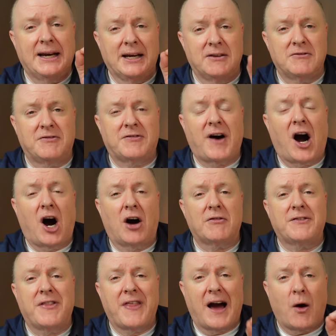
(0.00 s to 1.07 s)

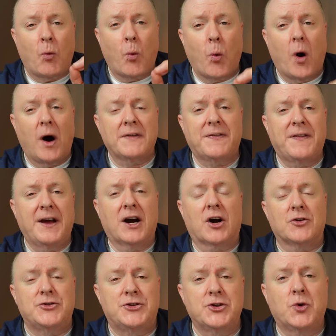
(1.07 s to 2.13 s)
involved that what they
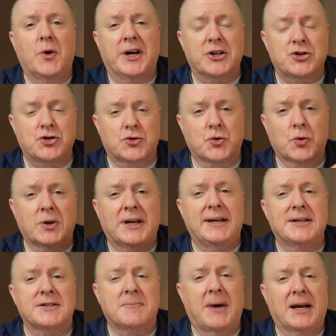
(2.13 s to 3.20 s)
are doing truly
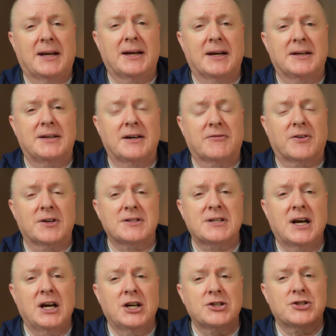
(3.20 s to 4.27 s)
is making a difference.
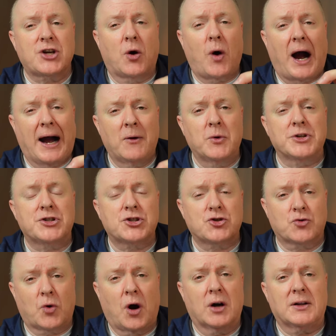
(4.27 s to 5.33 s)
So I would
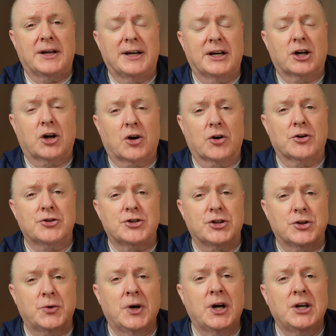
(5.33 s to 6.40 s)
strongly encourage
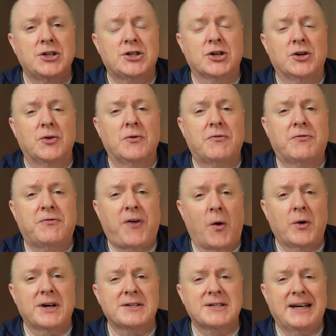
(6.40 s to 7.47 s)
you to
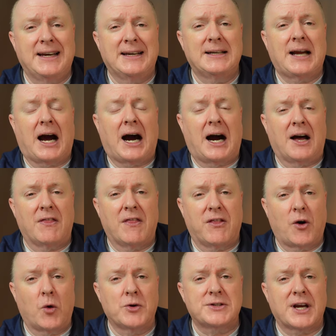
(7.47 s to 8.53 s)
focus in on
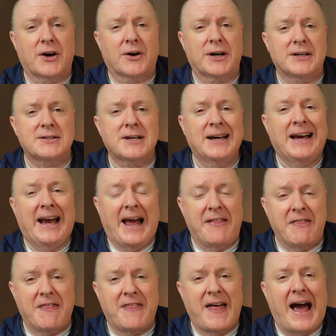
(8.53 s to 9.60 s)
those areas,
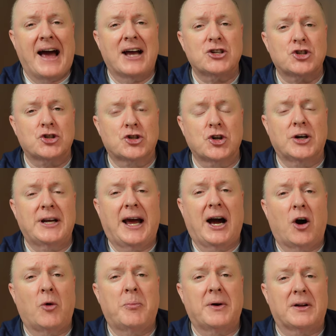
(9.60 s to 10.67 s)
and that should
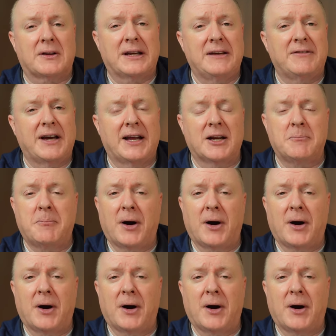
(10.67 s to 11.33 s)
help alleviate it.